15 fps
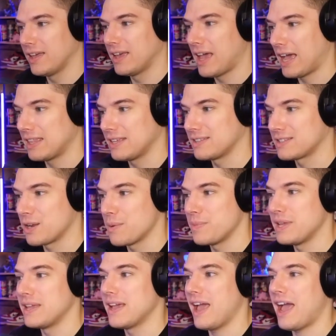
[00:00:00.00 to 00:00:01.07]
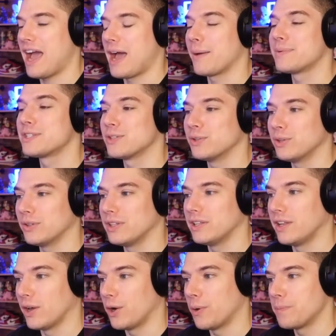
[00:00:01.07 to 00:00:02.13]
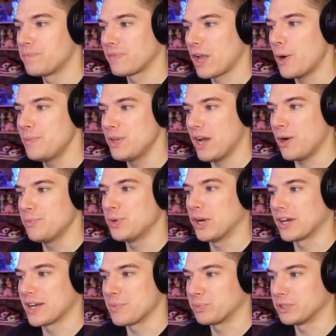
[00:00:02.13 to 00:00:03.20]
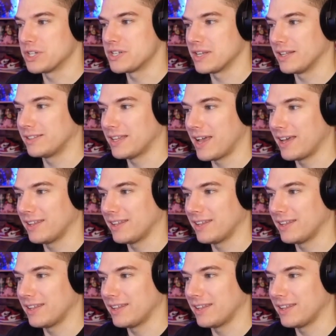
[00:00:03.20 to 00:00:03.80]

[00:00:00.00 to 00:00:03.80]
I think it's going to be absolutely dope. I hope, you, hope y'all can appreciate that.